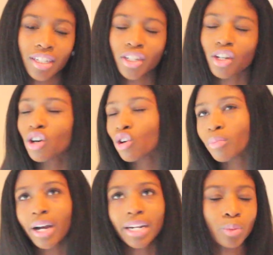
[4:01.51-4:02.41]

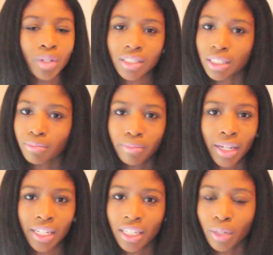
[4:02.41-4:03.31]
Nobody wants to be
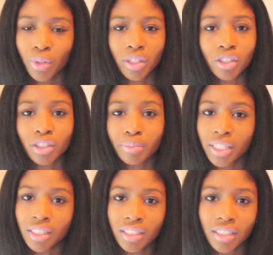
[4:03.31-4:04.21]
belly up, whether you're a
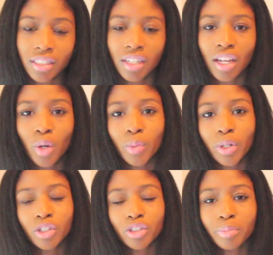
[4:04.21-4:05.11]
business,
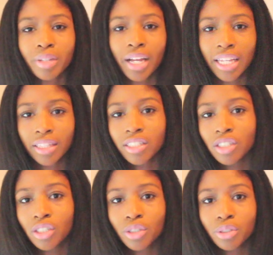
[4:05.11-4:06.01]
whether you're applying
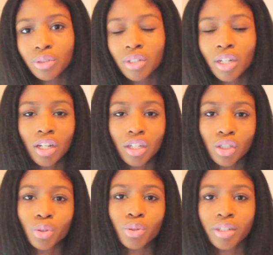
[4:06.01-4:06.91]
this to
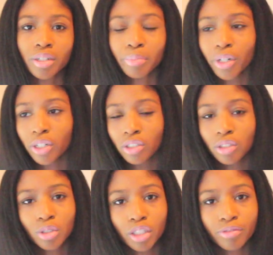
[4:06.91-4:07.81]
your
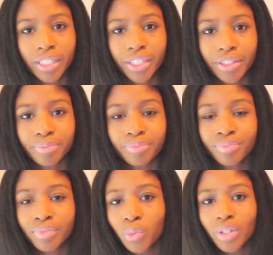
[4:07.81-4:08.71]
personal career,
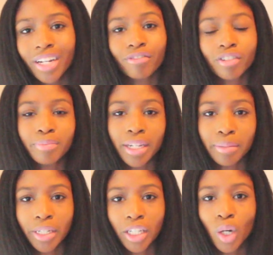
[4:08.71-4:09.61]
whatever it may
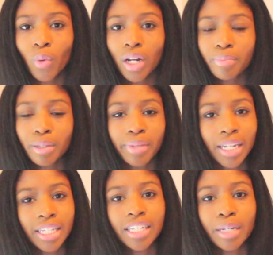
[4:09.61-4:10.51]
be. You don't want to be
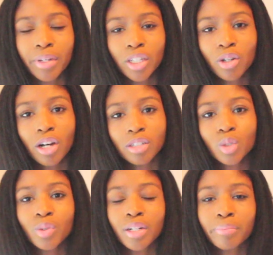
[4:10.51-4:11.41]
belly up, and you also
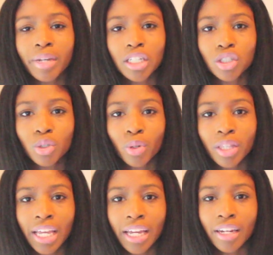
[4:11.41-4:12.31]
want to make sure
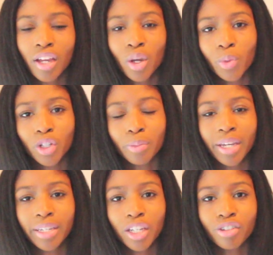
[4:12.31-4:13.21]
that when you're
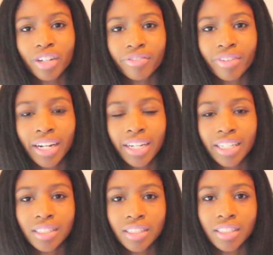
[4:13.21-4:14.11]
making great
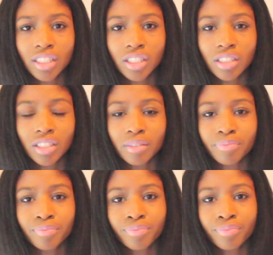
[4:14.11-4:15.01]
finance decisions,
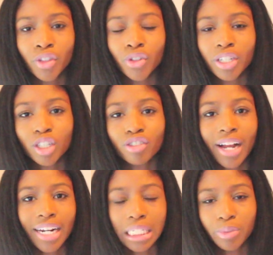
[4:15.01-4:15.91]
you're
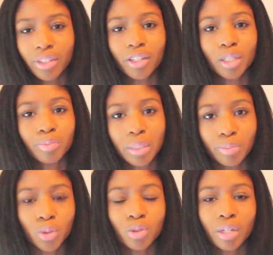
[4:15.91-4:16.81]
interacting with other
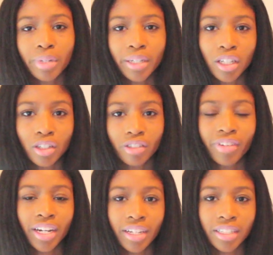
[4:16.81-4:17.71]
people who are making good
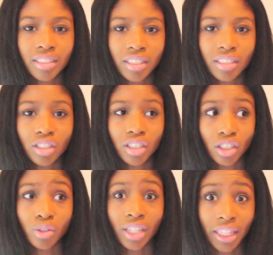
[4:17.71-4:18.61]
finance decisions
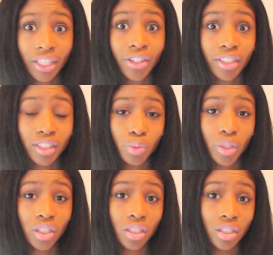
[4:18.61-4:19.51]
so that their
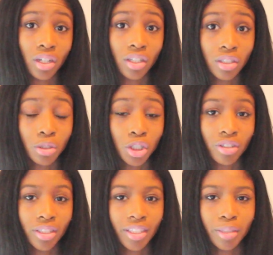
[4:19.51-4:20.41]
intuition is also
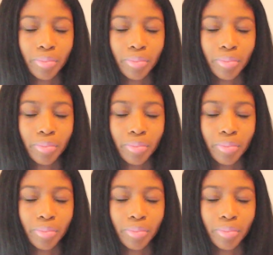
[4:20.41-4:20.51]
strengthened.